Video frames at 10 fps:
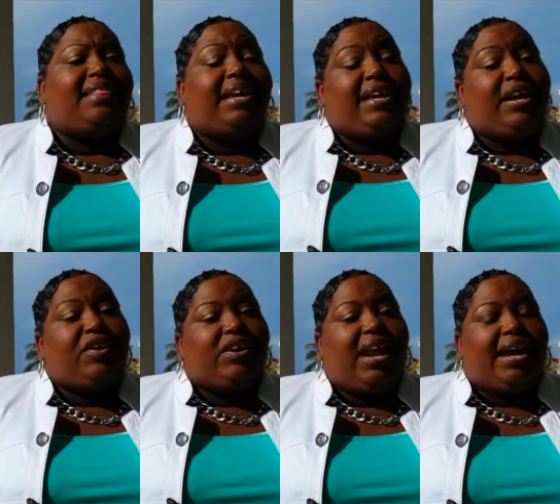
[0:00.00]
that get
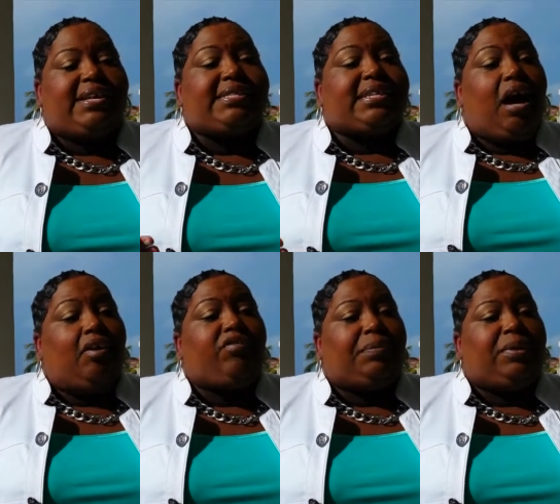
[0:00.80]
your clients
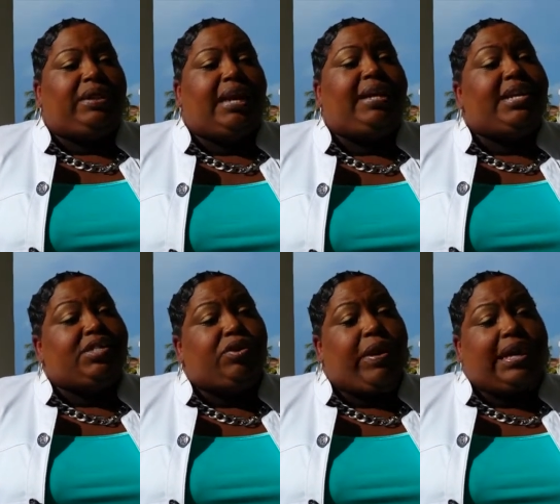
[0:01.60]
comfortable in
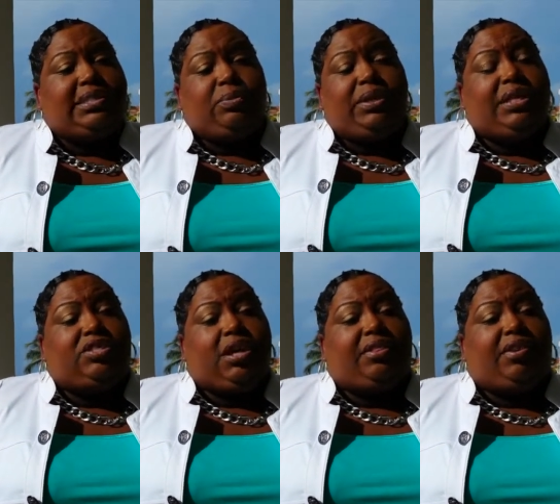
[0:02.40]
interacting with
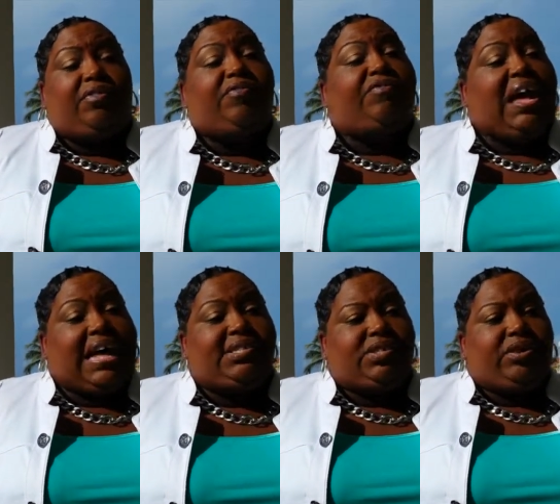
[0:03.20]
each other
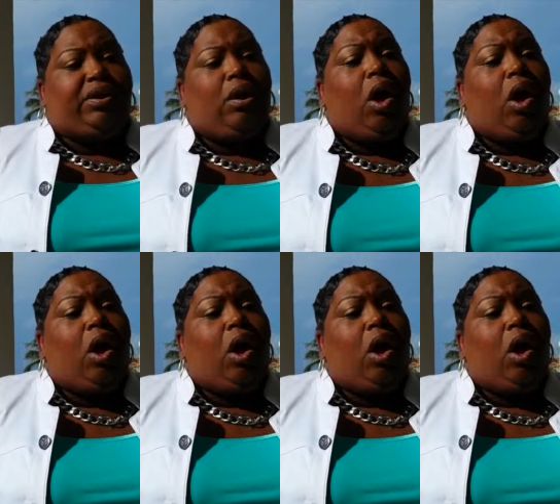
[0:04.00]
faster.